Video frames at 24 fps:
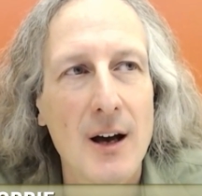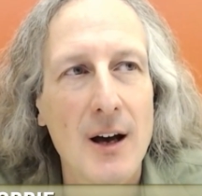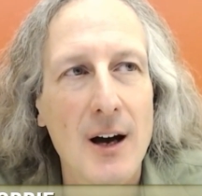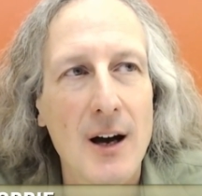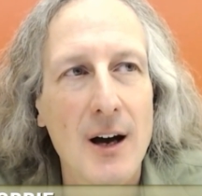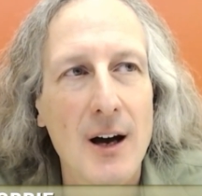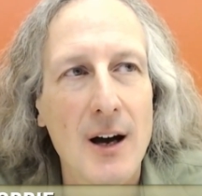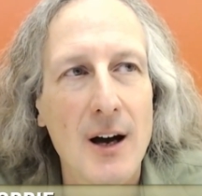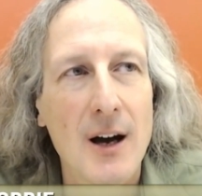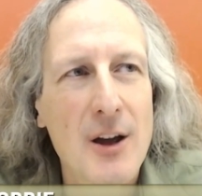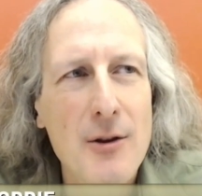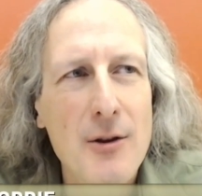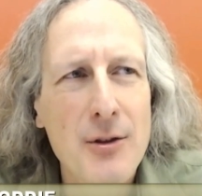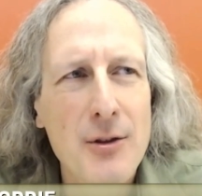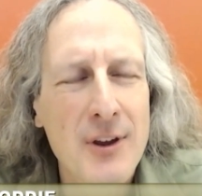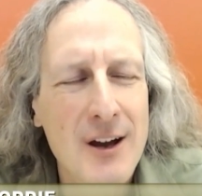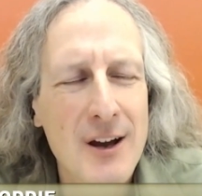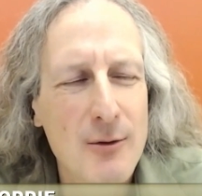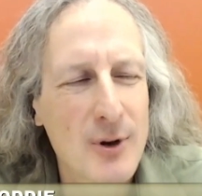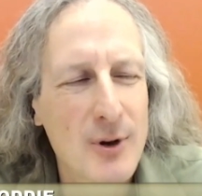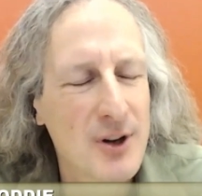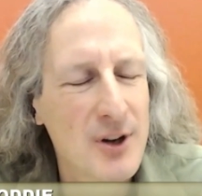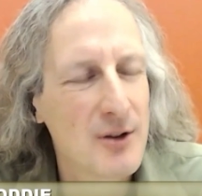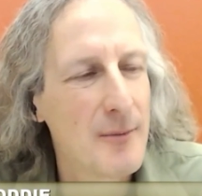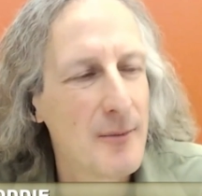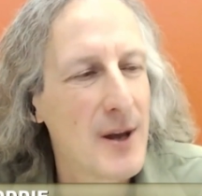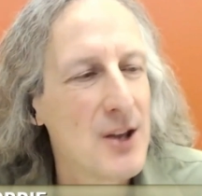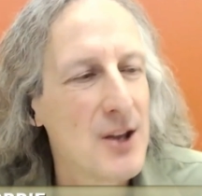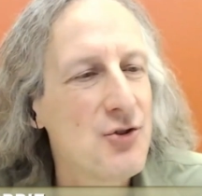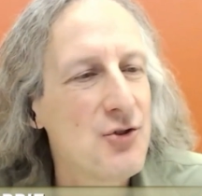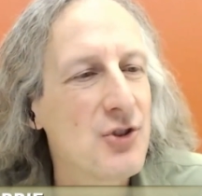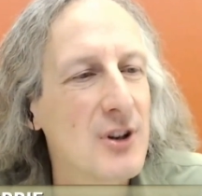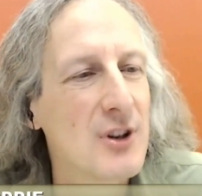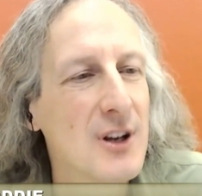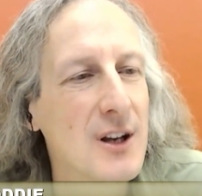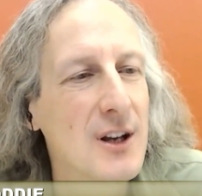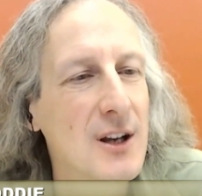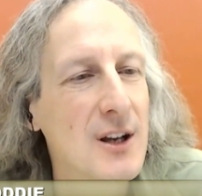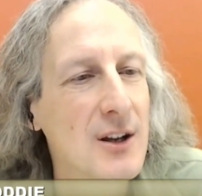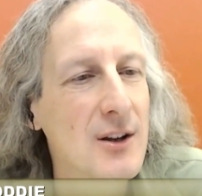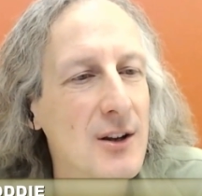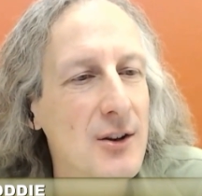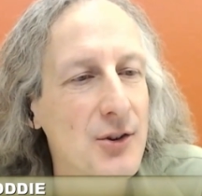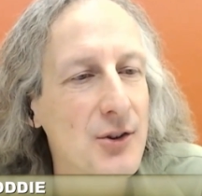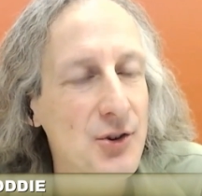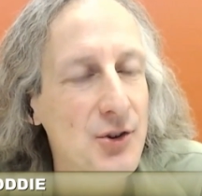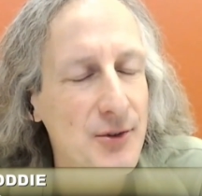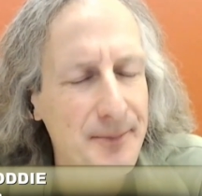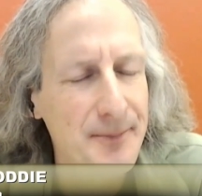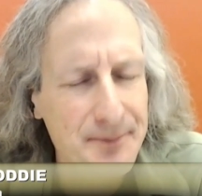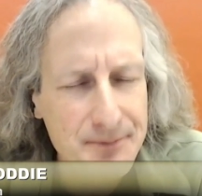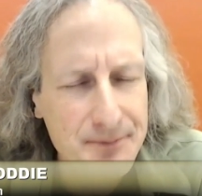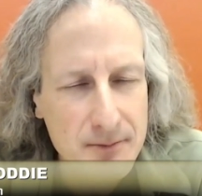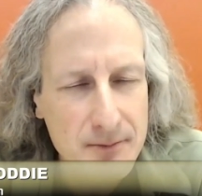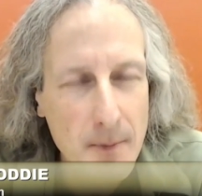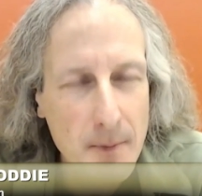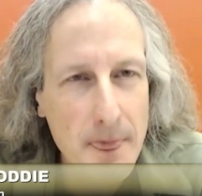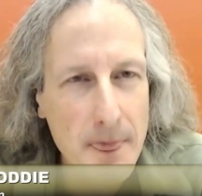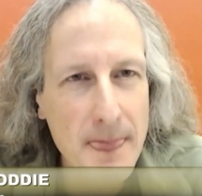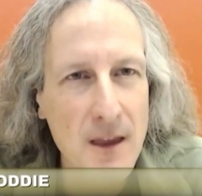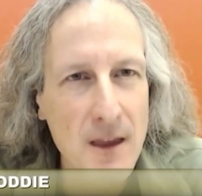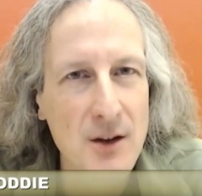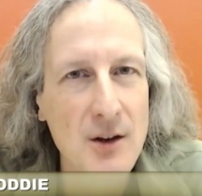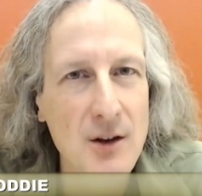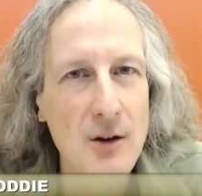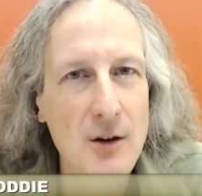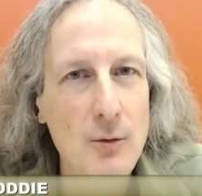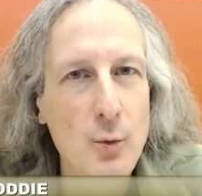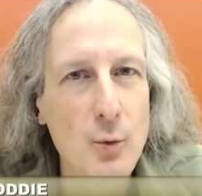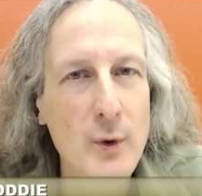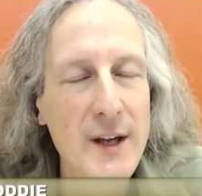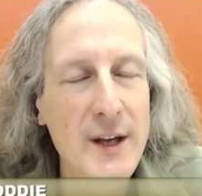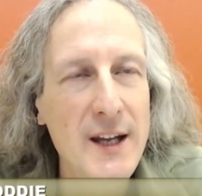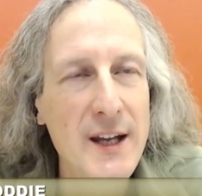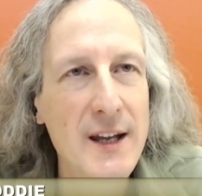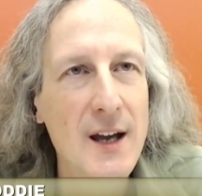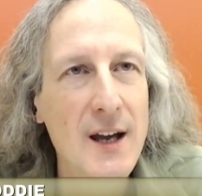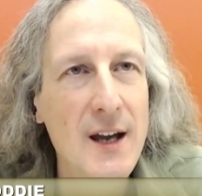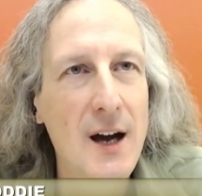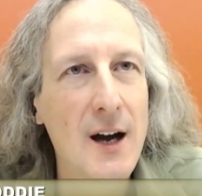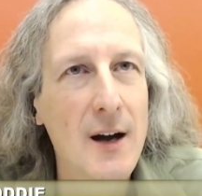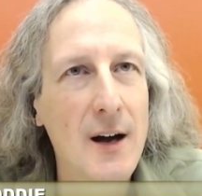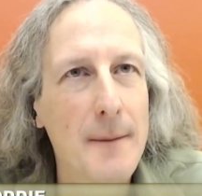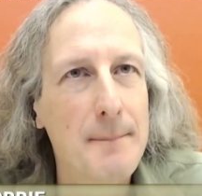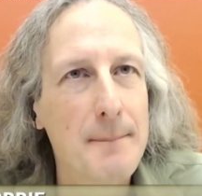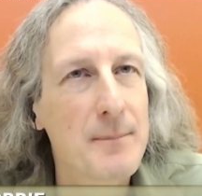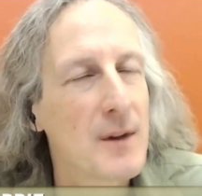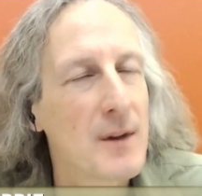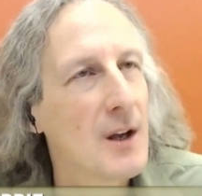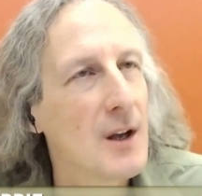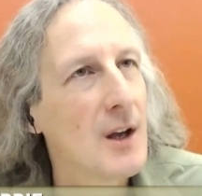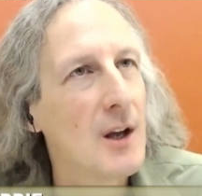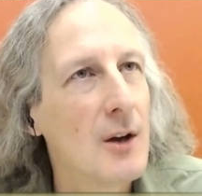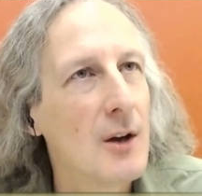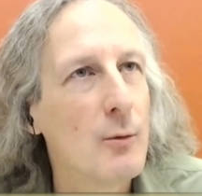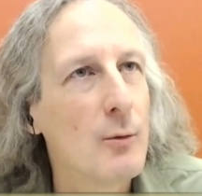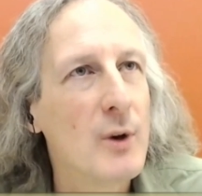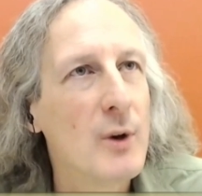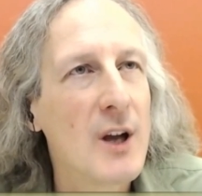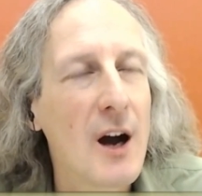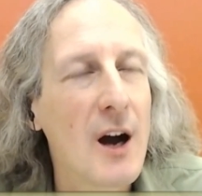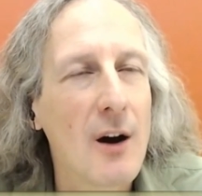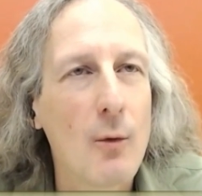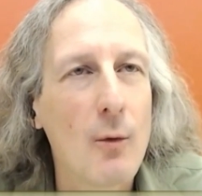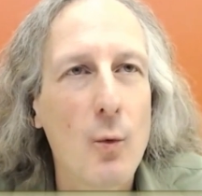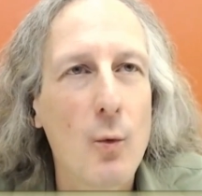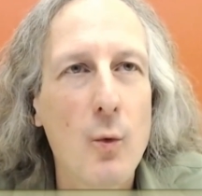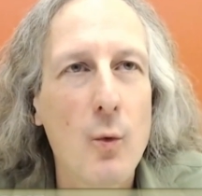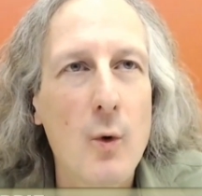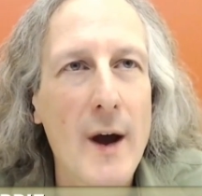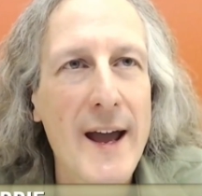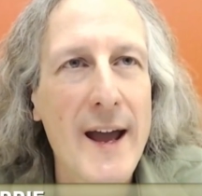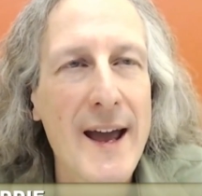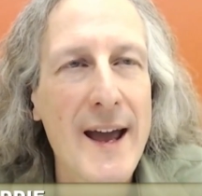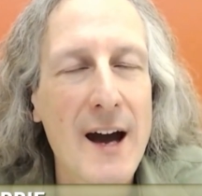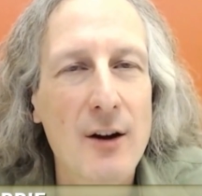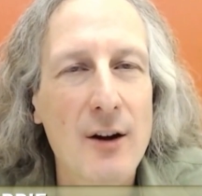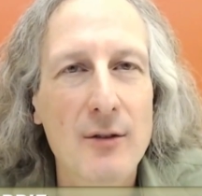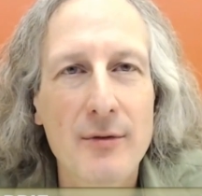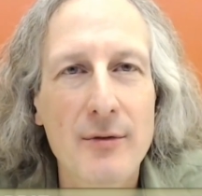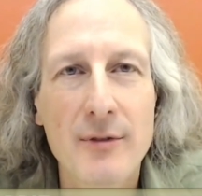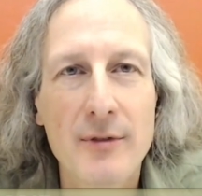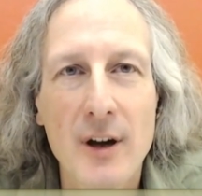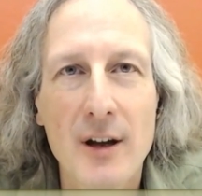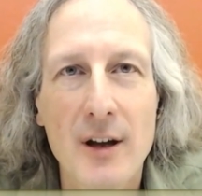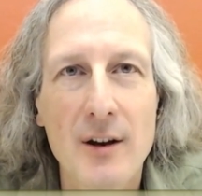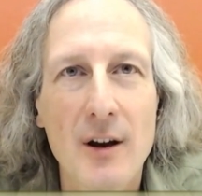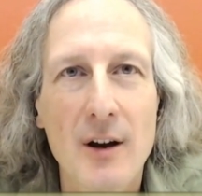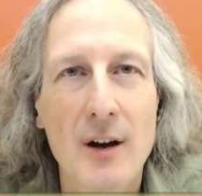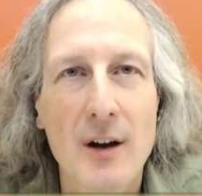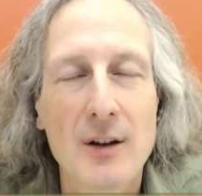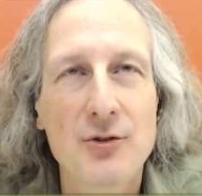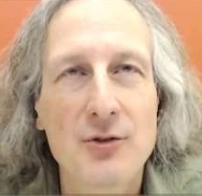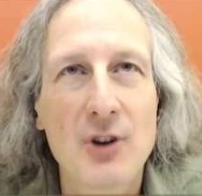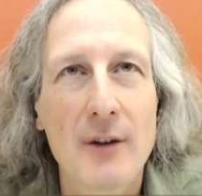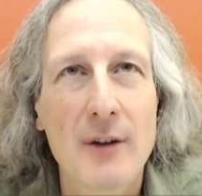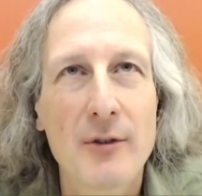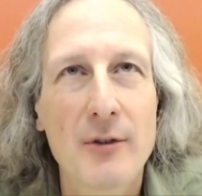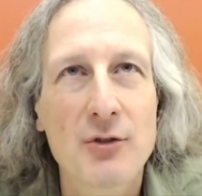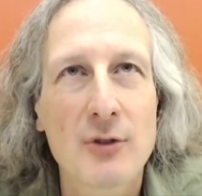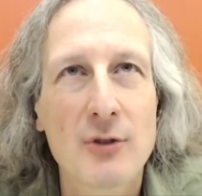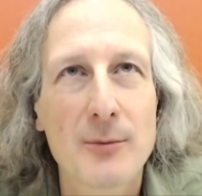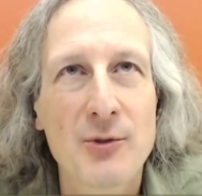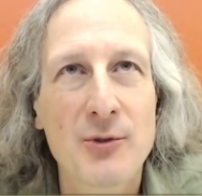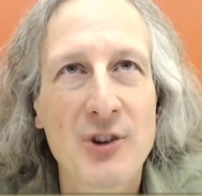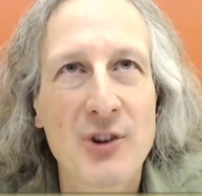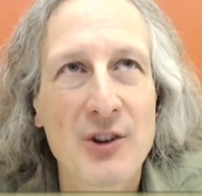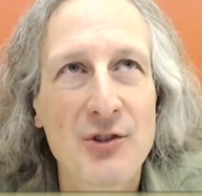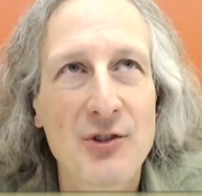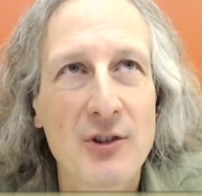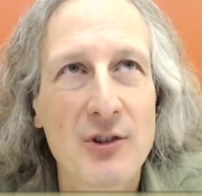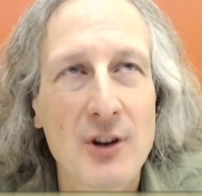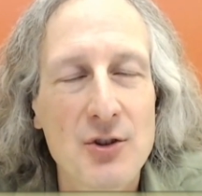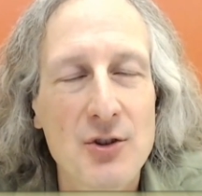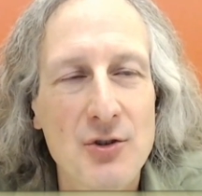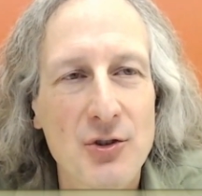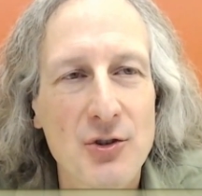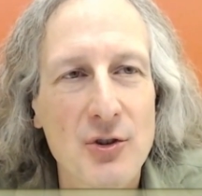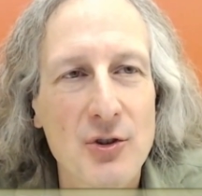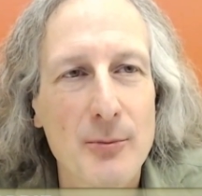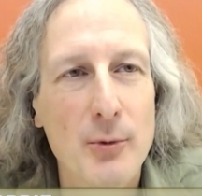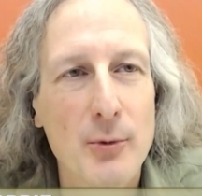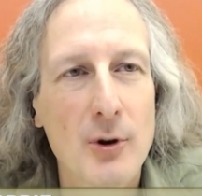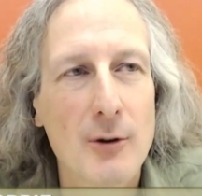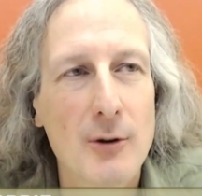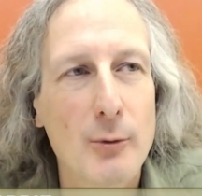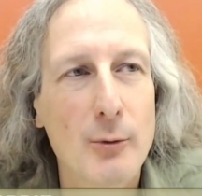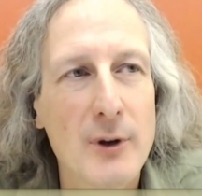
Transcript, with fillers: Um, the other thing I wanted to mention is, you know, we um, we got way out in front on JavaScript 6 edition support.